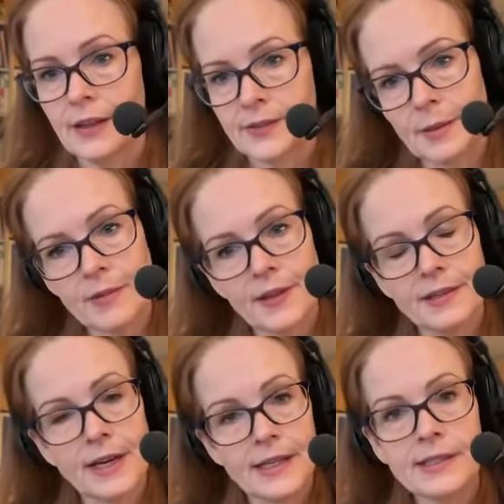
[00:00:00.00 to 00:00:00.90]
some of the
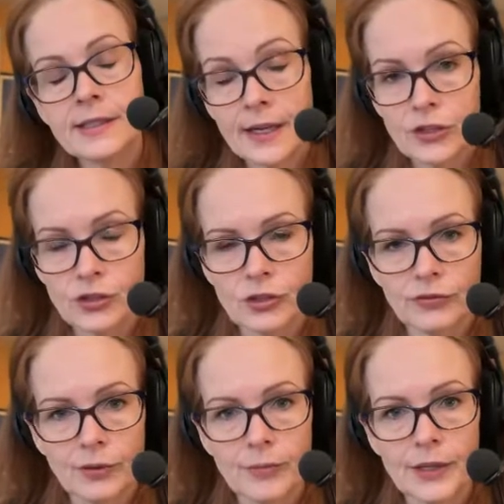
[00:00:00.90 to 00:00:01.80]
nice texture
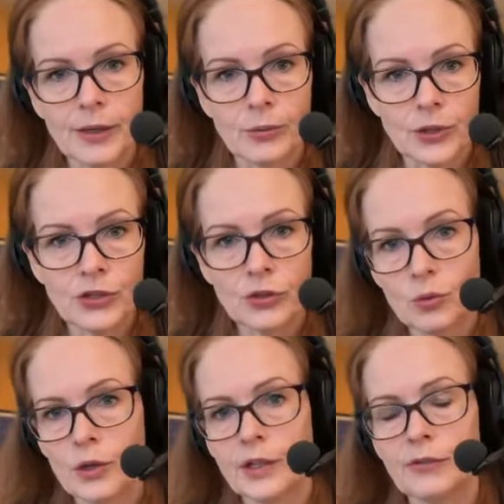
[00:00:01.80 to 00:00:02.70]
from the original
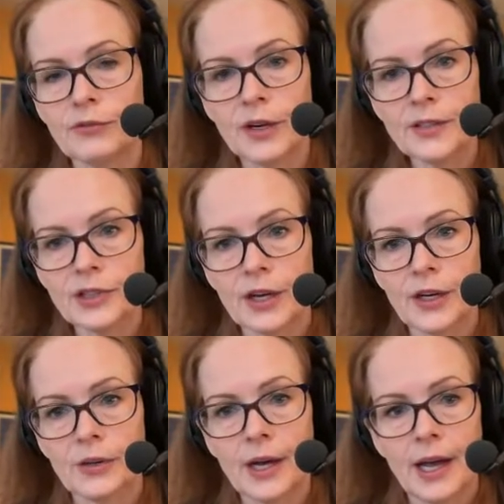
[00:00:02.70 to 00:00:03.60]
work in
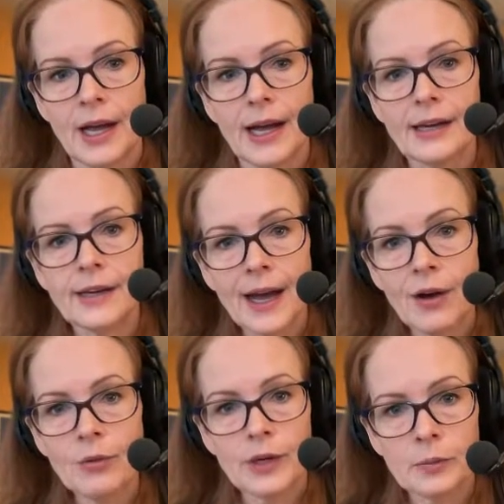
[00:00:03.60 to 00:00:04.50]
fresco. And
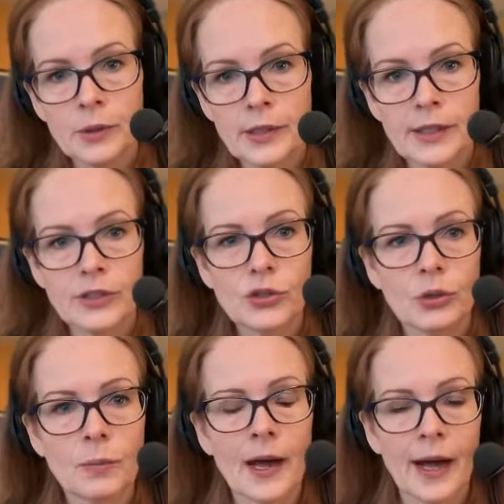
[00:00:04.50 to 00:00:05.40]
now I want to put it into
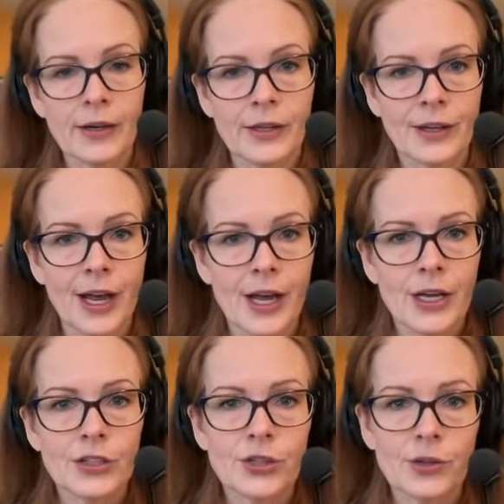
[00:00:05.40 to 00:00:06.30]
a pattern
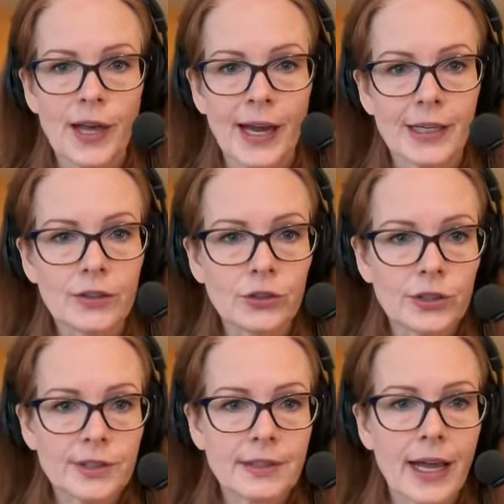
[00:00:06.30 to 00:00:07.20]
so that it
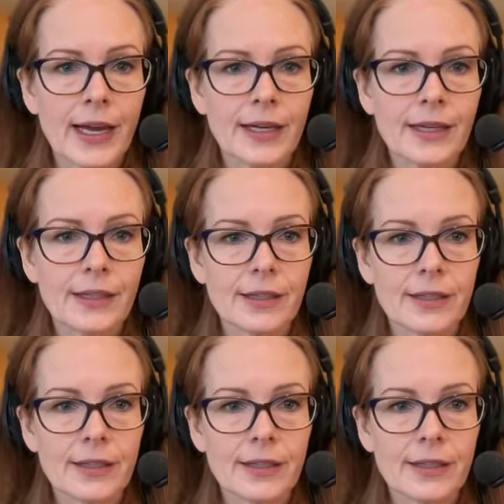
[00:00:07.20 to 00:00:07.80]
looks like